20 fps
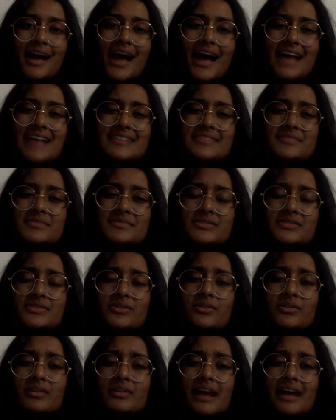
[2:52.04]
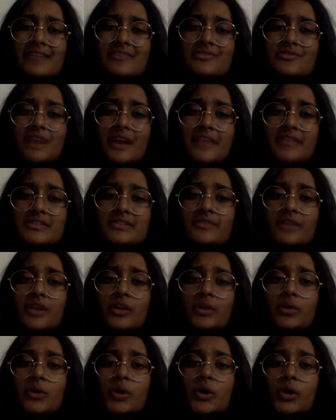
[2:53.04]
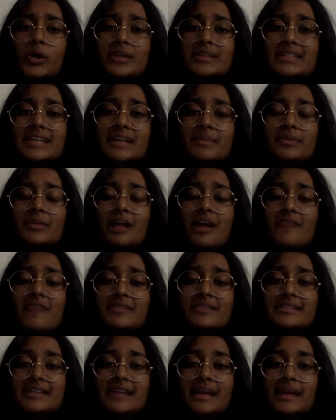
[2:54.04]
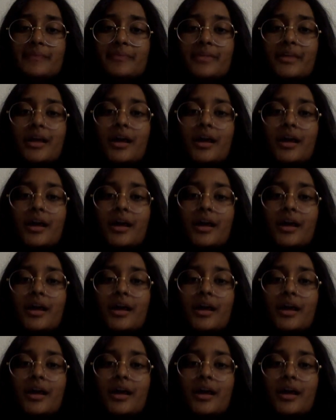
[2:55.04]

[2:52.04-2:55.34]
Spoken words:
As a result, I strive to follow her example every day.